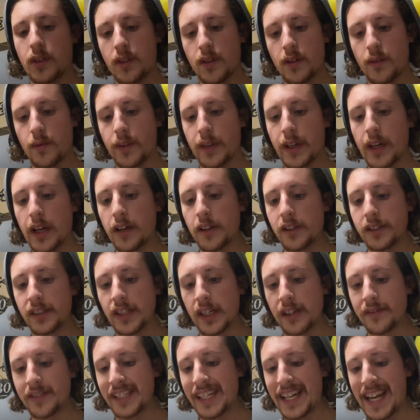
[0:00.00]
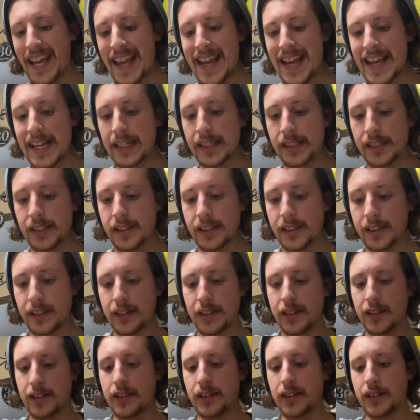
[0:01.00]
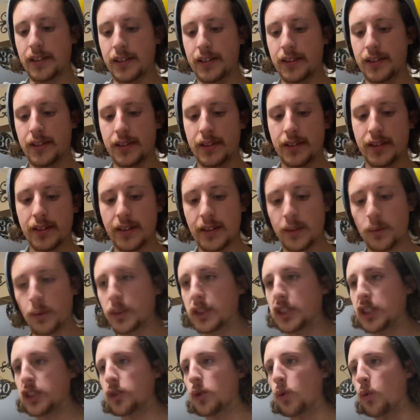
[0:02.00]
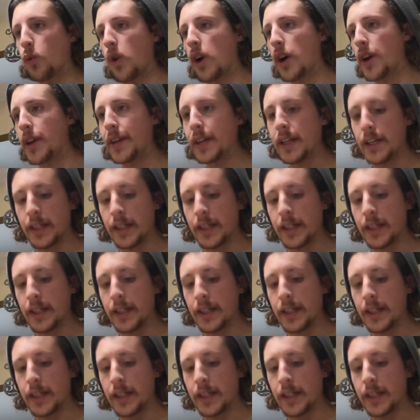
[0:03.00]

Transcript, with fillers: We got ourselves an ace, which is a one.